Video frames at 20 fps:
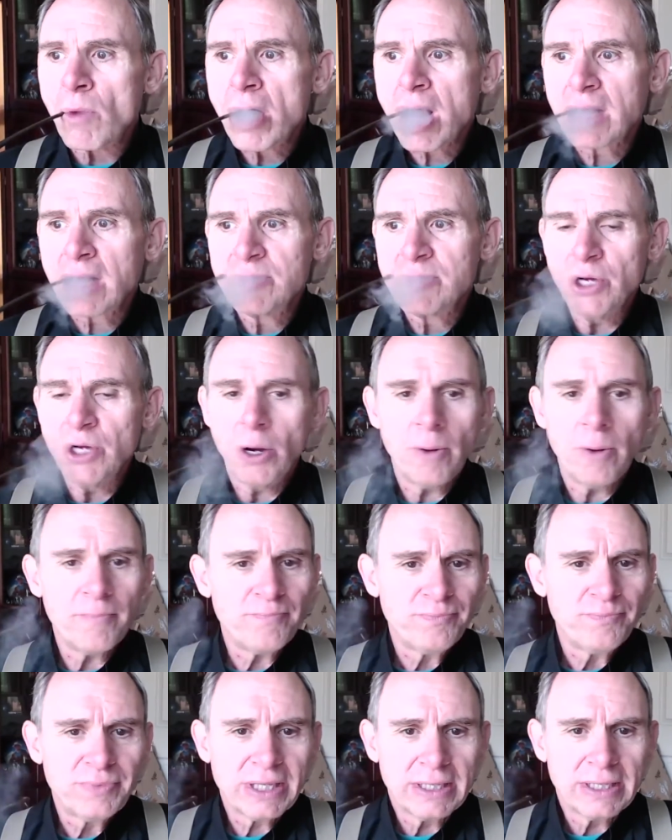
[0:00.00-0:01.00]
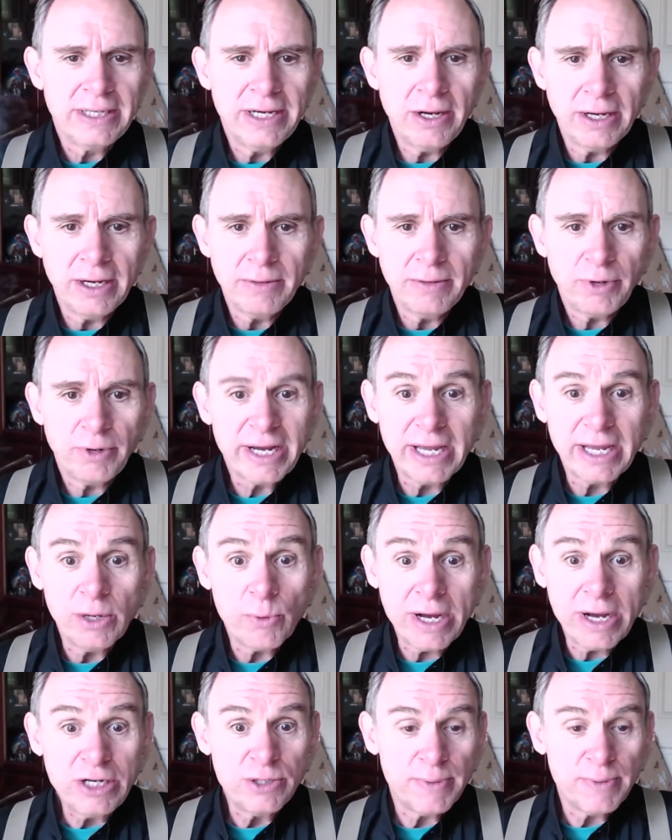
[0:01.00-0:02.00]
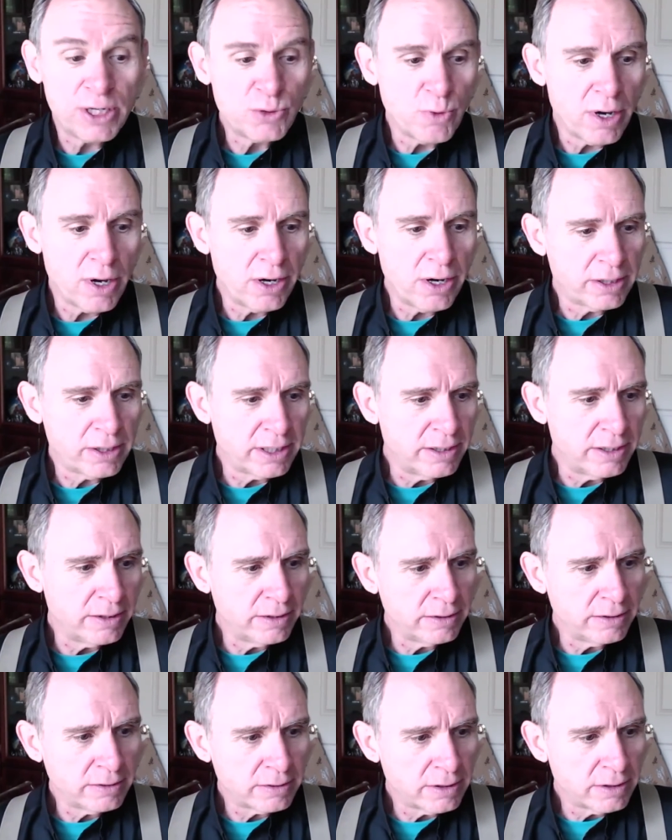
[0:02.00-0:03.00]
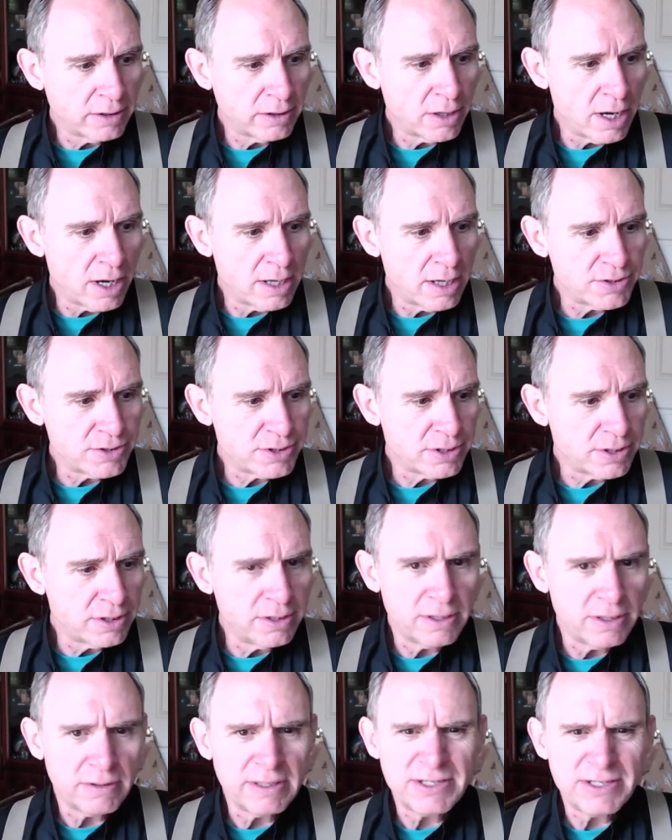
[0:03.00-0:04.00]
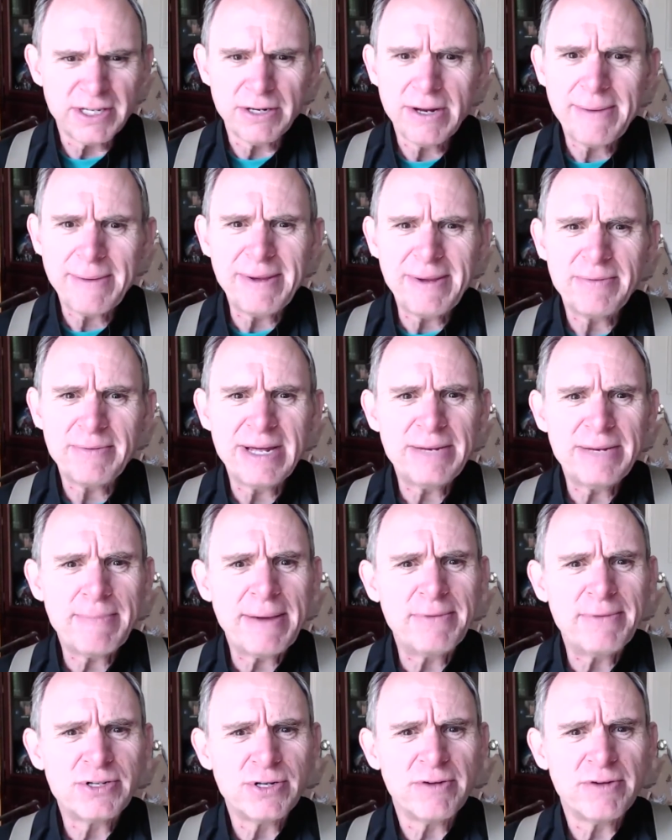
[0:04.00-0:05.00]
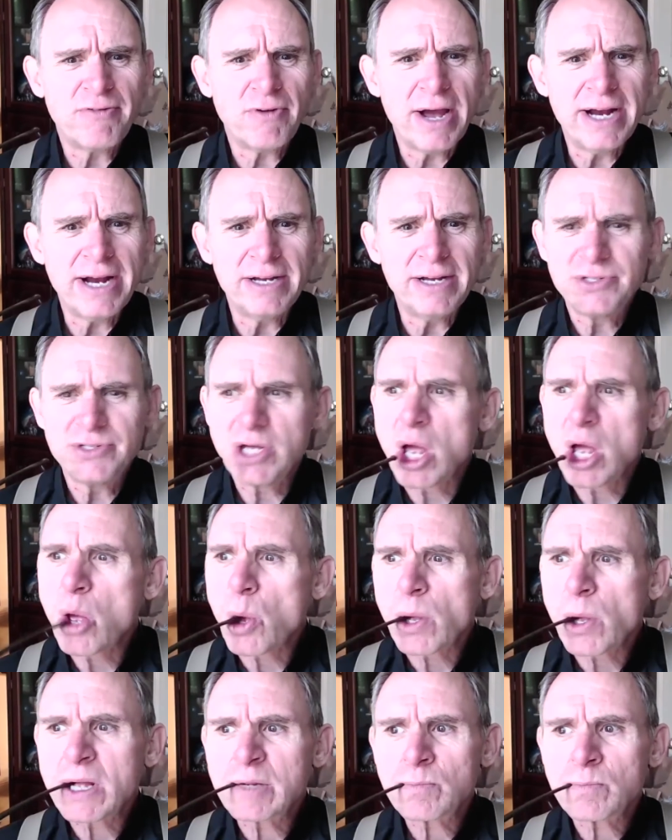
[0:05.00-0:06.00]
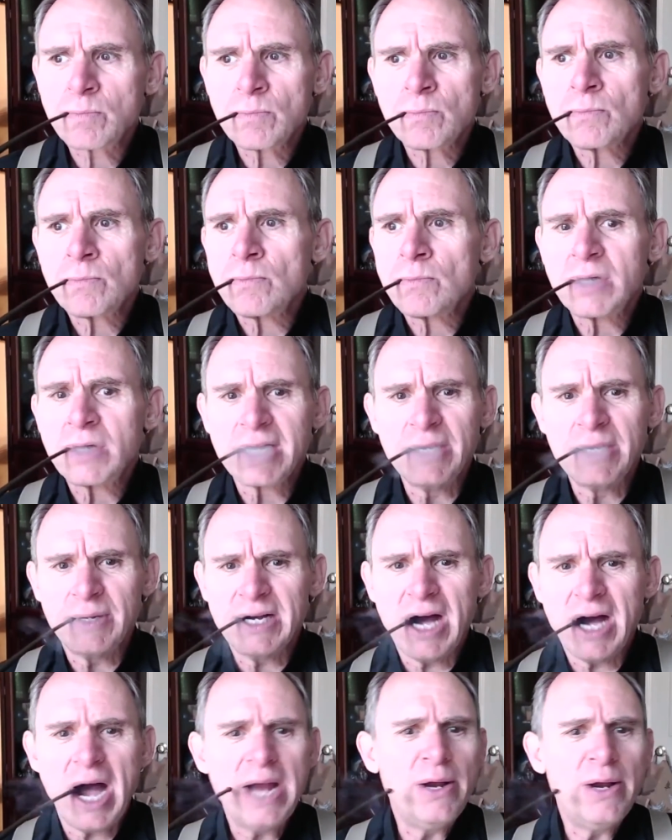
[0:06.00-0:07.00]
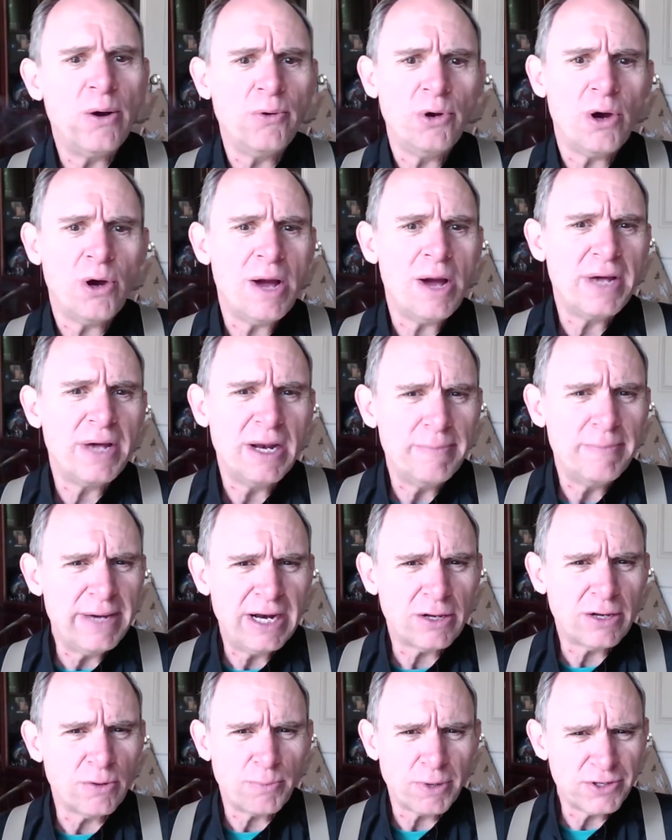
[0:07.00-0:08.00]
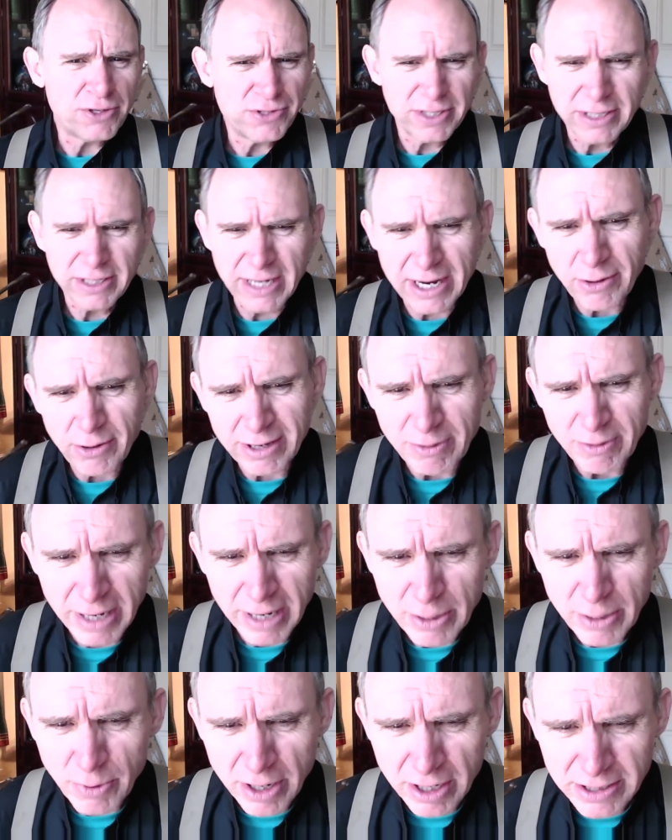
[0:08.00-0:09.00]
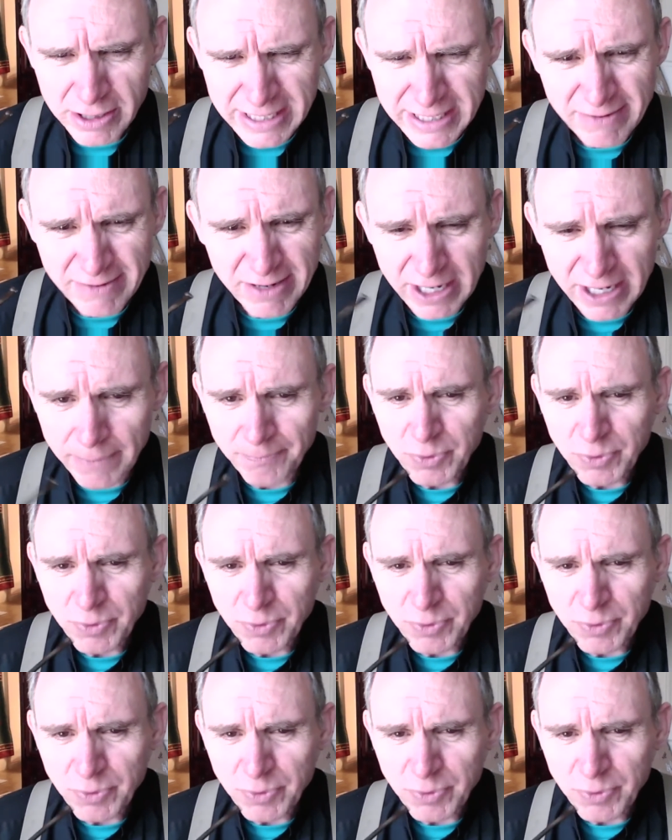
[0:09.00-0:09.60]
So, you know, drinking way too much water can cause, is it maybe it's nephritis. Anyway, I don't know. I'm not a medical person. I don't even play one on TV.